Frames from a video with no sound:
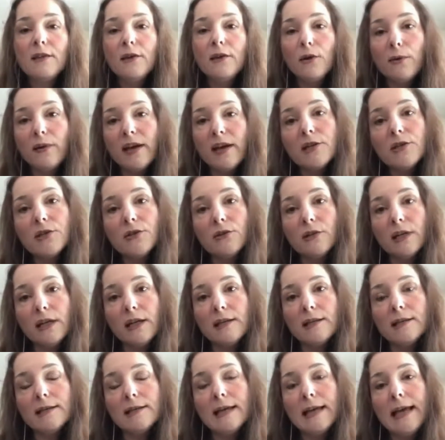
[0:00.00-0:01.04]
The question
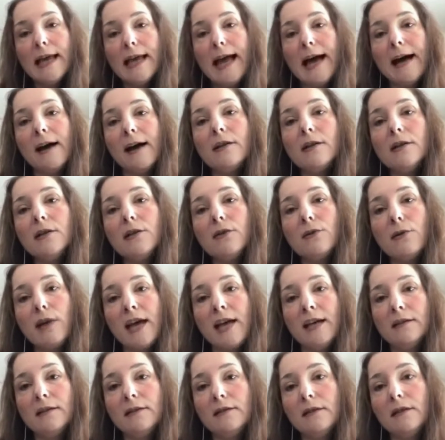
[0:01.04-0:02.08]
is, how did you
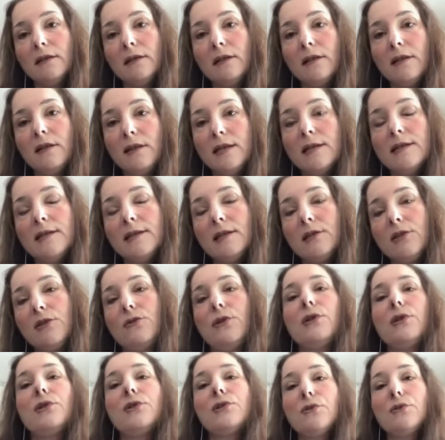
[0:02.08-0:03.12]
handle this
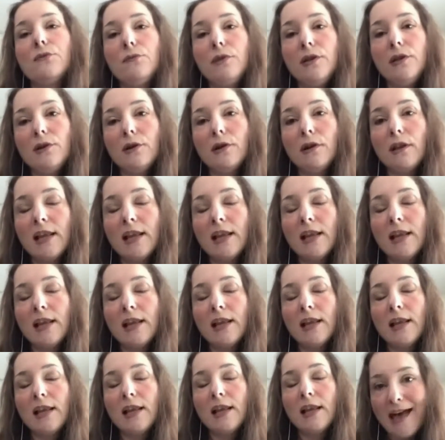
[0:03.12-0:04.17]
situation with your
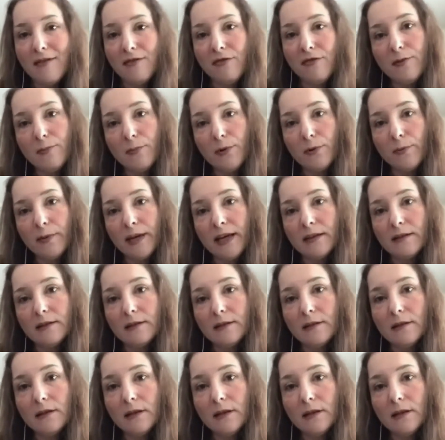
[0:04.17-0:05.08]
clients at the moment?